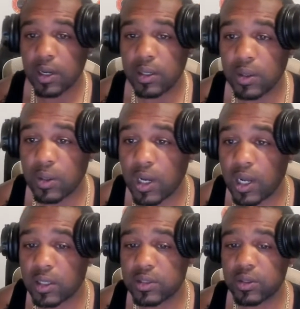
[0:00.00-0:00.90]
No
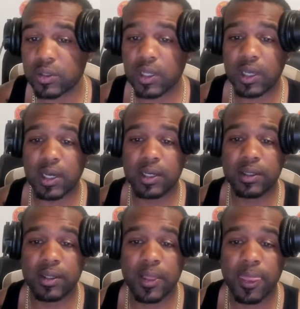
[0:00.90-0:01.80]
callers on the line.
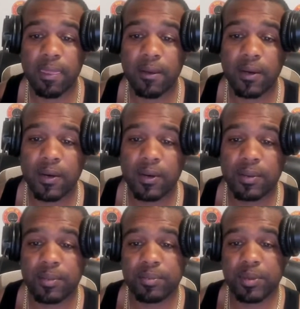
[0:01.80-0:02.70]

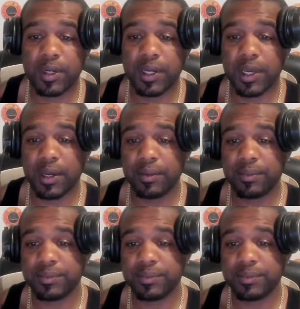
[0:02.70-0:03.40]
But yeah.